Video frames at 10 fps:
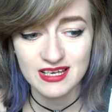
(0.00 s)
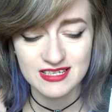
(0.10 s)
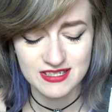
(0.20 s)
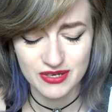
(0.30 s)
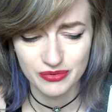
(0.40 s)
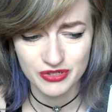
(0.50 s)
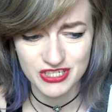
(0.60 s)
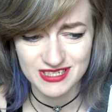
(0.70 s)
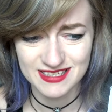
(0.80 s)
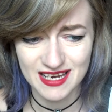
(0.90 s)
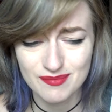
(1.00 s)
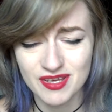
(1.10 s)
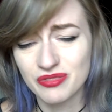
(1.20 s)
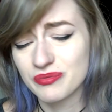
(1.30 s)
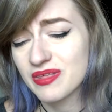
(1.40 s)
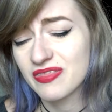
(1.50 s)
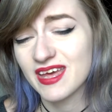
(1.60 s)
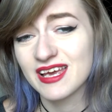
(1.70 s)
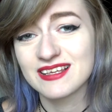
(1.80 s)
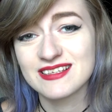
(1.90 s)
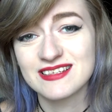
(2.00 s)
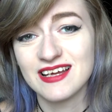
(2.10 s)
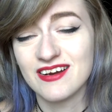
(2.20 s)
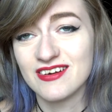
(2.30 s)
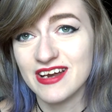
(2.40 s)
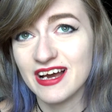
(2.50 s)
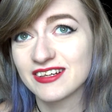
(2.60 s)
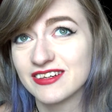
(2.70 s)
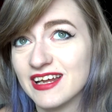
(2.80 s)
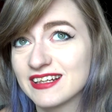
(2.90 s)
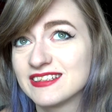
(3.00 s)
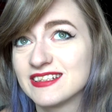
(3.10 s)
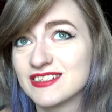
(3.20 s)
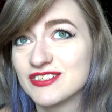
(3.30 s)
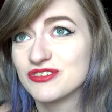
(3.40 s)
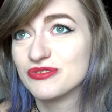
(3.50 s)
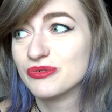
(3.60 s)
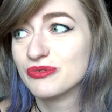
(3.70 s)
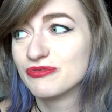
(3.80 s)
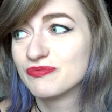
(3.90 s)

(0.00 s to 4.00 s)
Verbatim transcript: so just naming three things that are not connected to